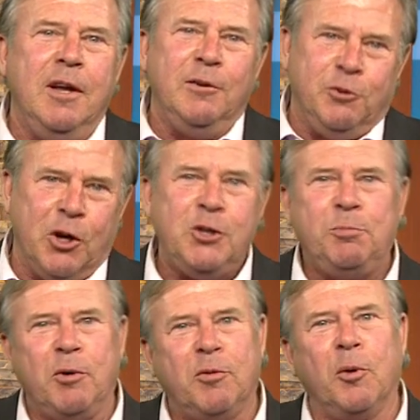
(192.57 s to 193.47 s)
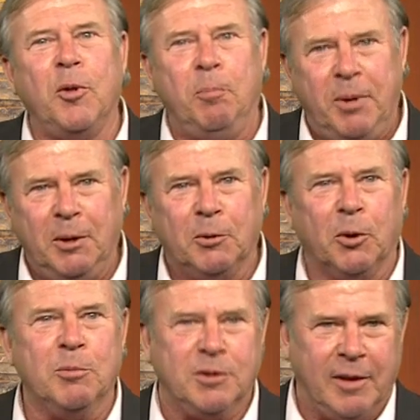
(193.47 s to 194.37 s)
just before the
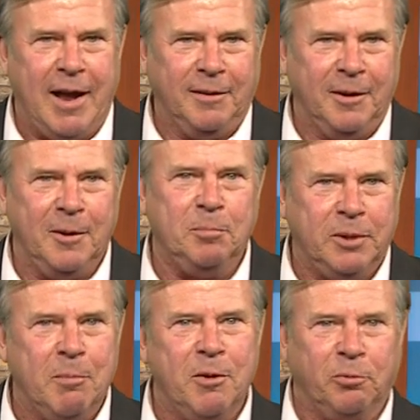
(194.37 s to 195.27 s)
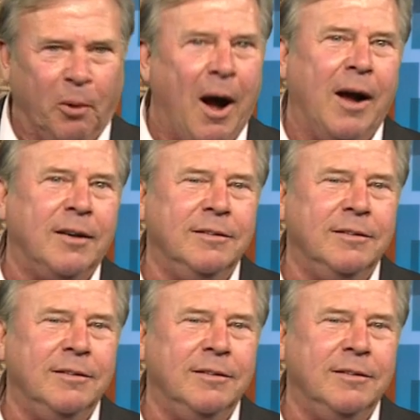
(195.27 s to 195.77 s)
Pilgrims landed at Plymouth Rock.